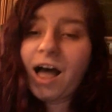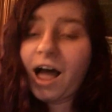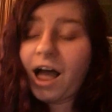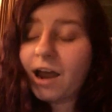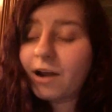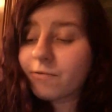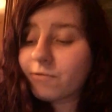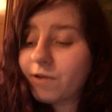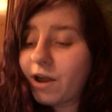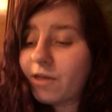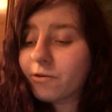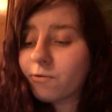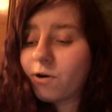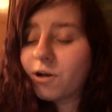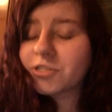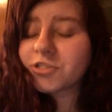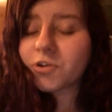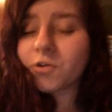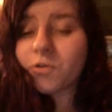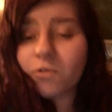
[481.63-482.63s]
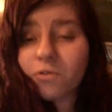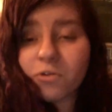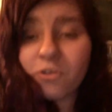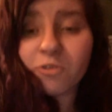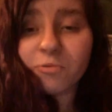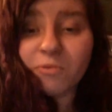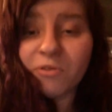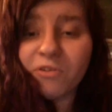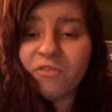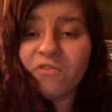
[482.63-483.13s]
I'd rather watch a
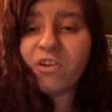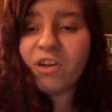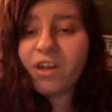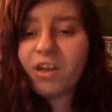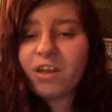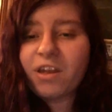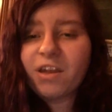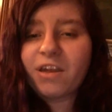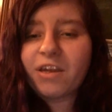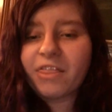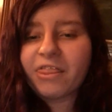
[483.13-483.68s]
horror movie